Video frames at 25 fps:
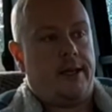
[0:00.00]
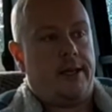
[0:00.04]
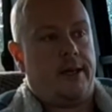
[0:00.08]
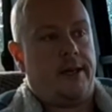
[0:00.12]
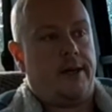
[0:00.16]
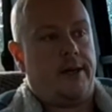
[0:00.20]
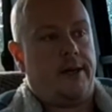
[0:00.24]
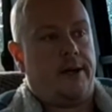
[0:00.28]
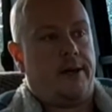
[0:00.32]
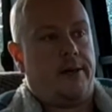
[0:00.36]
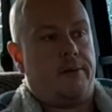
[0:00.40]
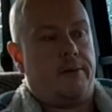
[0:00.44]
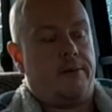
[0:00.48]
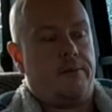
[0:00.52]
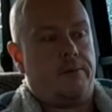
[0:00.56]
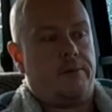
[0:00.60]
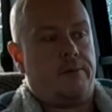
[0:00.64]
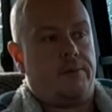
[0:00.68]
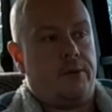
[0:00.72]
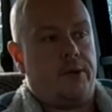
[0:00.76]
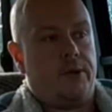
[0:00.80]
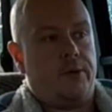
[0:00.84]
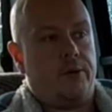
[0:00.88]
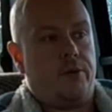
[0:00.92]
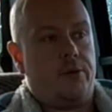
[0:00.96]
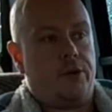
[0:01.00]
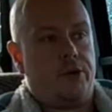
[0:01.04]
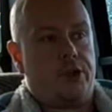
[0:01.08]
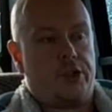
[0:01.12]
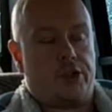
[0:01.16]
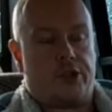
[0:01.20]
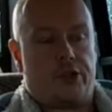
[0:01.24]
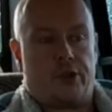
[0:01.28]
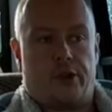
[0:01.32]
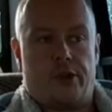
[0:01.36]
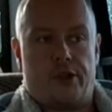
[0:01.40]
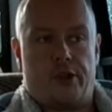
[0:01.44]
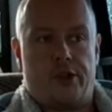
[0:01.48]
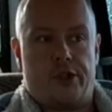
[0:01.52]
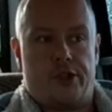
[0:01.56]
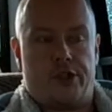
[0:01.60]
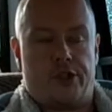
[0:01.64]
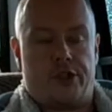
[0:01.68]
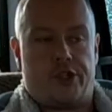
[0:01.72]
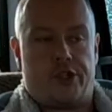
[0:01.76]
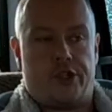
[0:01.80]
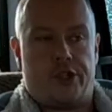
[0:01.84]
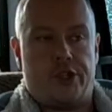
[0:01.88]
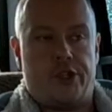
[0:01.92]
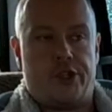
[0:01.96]
You know, just on
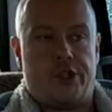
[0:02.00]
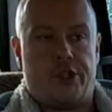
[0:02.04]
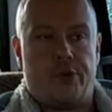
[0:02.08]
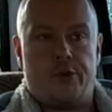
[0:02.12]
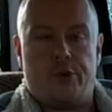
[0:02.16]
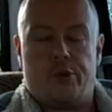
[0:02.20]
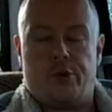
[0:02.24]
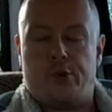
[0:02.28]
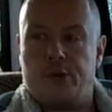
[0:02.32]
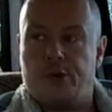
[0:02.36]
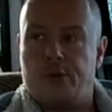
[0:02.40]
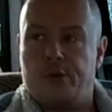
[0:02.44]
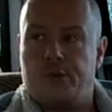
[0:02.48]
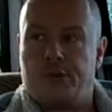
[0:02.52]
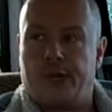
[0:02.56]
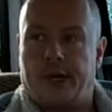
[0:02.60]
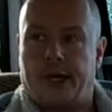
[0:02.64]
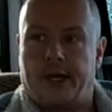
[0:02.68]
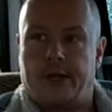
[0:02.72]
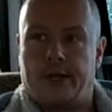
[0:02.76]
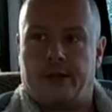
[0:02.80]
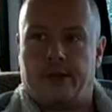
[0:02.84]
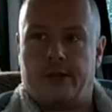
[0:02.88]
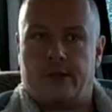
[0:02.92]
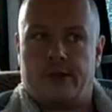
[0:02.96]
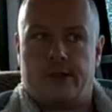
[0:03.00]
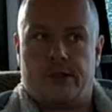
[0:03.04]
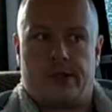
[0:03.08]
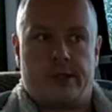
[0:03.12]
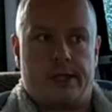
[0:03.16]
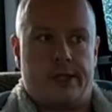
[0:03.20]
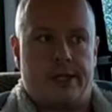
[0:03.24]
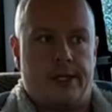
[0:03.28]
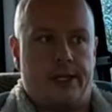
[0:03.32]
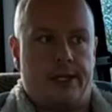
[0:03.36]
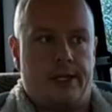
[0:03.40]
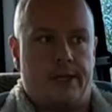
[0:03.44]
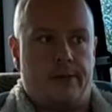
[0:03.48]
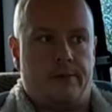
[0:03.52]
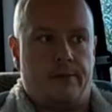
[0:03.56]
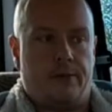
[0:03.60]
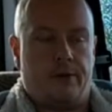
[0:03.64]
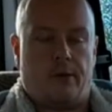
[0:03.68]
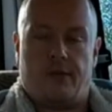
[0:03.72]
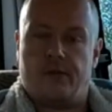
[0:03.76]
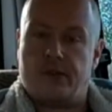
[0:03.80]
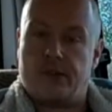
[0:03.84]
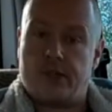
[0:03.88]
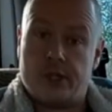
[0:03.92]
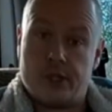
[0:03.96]
his YouTube channels.
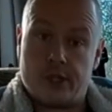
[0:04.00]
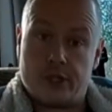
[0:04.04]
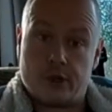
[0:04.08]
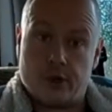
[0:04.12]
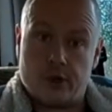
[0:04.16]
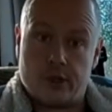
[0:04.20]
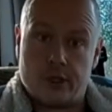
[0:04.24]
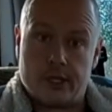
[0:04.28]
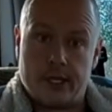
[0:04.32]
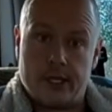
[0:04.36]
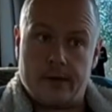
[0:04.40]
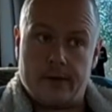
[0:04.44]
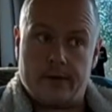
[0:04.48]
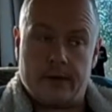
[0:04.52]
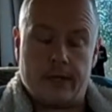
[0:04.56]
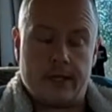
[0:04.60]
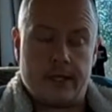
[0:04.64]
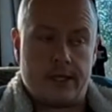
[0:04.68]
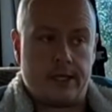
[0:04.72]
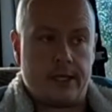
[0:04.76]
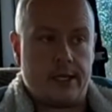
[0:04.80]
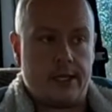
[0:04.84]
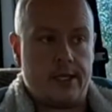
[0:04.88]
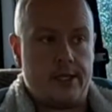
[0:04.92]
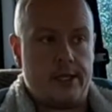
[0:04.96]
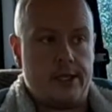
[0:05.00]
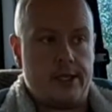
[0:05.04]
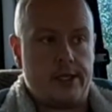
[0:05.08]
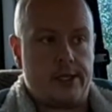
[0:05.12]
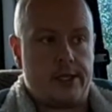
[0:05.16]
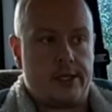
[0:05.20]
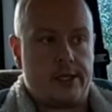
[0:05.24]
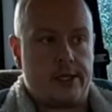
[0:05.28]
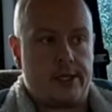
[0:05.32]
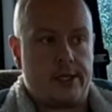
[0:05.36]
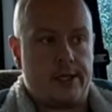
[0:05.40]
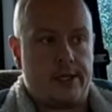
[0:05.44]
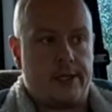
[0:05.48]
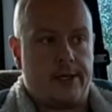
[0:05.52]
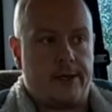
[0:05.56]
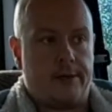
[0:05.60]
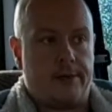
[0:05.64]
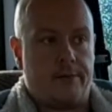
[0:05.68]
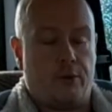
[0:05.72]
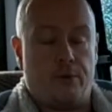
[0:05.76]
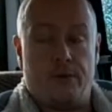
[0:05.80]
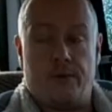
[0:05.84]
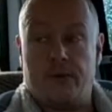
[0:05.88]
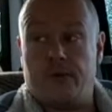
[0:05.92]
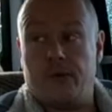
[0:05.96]
Obviously, he's got DVDs.
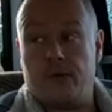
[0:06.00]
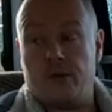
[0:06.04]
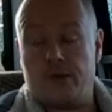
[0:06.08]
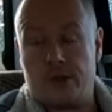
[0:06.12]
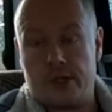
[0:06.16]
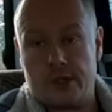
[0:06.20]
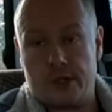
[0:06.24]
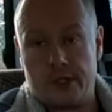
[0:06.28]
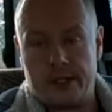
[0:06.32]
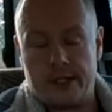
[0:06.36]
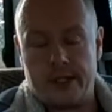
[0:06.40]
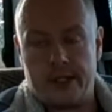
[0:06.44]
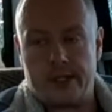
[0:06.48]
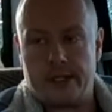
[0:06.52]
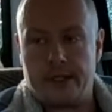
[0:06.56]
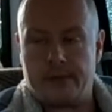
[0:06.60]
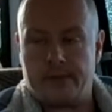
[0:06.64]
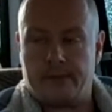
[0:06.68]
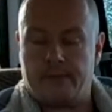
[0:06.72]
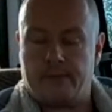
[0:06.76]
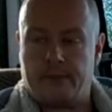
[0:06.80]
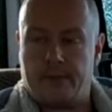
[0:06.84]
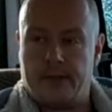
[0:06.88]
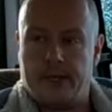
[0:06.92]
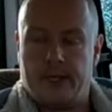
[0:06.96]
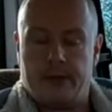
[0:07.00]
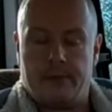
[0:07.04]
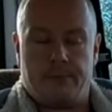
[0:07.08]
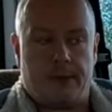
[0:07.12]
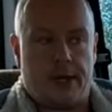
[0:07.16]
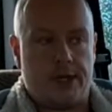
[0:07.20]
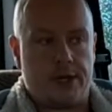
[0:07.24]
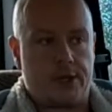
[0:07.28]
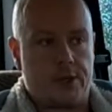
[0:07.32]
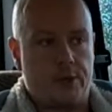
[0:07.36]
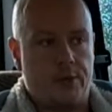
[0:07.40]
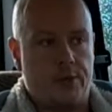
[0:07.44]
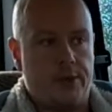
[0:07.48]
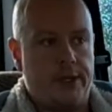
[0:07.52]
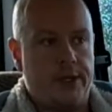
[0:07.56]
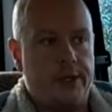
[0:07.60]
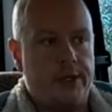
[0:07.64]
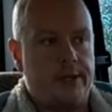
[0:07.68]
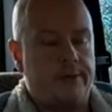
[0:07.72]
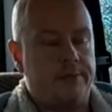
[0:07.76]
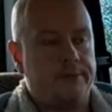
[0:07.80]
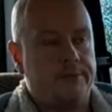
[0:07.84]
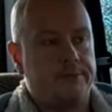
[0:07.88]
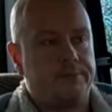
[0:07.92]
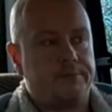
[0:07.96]
Unfortunately, he did pass
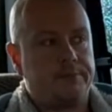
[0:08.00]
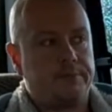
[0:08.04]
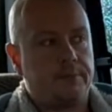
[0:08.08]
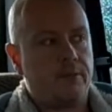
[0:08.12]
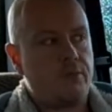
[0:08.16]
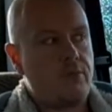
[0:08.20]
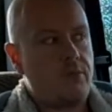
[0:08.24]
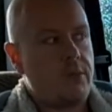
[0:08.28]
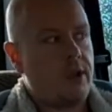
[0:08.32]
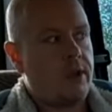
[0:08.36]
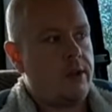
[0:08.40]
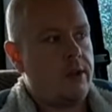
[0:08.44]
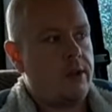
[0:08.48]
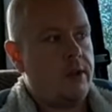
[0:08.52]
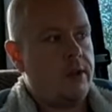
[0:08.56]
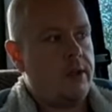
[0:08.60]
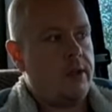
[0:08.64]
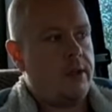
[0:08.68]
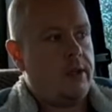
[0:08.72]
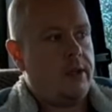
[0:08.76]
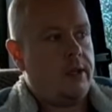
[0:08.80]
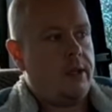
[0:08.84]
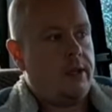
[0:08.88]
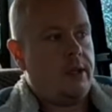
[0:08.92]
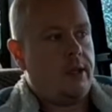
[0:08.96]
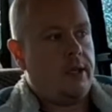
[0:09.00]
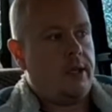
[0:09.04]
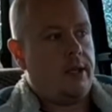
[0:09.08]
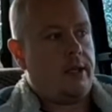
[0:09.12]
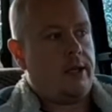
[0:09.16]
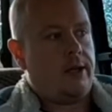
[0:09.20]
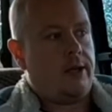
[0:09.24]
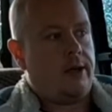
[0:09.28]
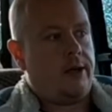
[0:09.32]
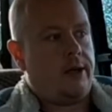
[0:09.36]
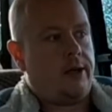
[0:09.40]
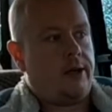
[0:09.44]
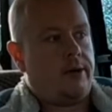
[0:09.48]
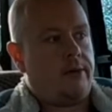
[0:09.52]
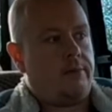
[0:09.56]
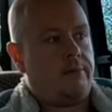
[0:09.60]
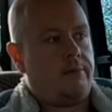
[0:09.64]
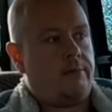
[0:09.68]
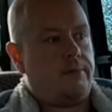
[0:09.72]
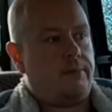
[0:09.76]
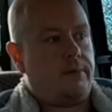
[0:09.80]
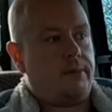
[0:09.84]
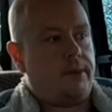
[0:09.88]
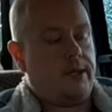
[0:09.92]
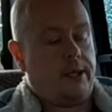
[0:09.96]
away.
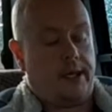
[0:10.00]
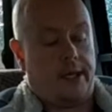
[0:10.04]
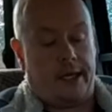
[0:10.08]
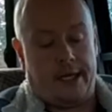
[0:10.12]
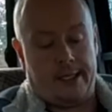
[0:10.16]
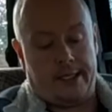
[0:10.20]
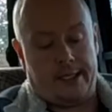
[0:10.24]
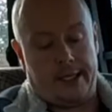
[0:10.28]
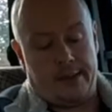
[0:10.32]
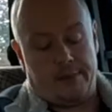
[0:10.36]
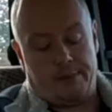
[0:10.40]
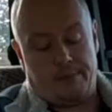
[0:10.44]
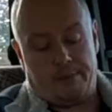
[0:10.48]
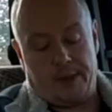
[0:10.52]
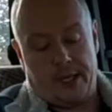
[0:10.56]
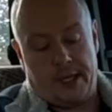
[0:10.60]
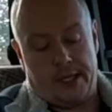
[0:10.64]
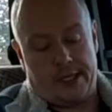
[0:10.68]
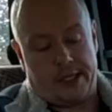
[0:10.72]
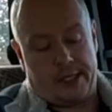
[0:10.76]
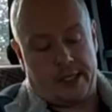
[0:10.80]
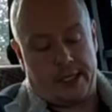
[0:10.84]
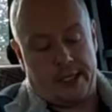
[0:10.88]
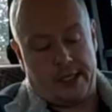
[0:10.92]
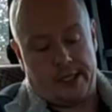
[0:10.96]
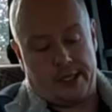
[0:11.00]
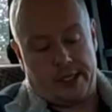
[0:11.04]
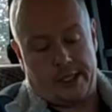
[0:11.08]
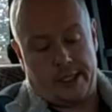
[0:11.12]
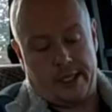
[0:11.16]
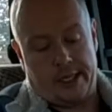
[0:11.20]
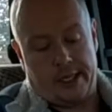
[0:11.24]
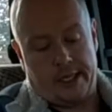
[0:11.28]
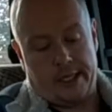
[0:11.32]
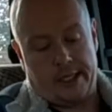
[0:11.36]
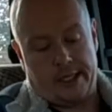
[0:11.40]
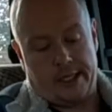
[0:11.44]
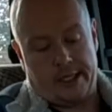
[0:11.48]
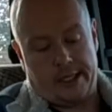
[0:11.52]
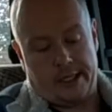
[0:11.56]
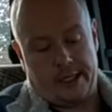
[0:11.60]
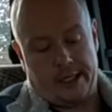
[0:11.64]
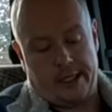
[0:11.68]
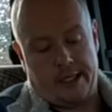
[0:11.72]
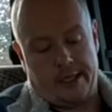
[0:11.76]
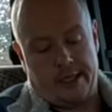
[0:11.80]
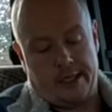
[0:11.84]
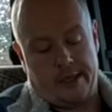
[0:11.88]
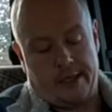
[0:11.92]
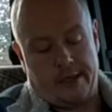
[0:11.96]
And I did basically state,
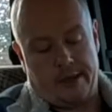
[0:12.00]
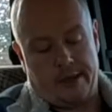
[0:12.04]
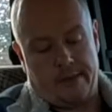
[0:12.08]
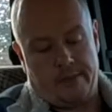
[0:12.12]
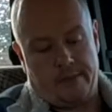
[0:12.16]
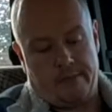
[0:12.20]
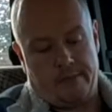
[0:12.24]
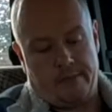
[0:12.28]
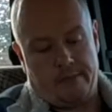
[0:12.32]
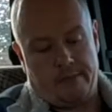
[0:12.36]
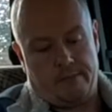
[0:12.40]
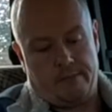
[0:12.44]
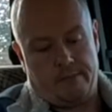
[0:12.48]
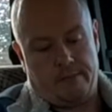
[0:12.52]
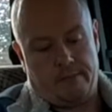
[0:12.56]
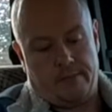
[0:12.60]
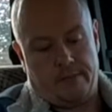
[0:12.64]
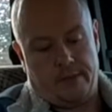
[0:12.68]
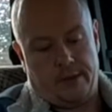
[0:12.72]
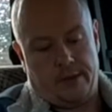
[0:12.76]
you